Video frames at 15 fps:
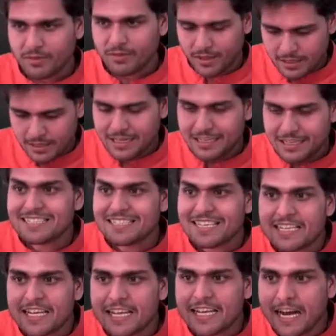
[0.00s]
This is
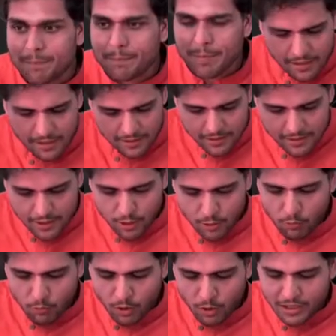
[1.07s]
the wrapper.
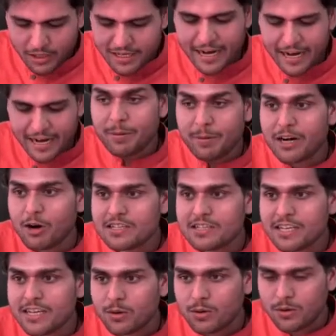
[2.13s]
What is
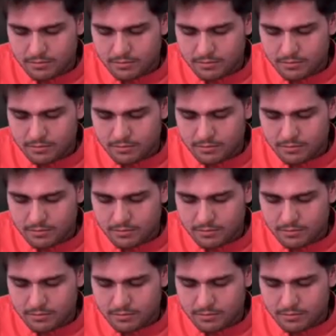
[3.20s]
wrapper.0?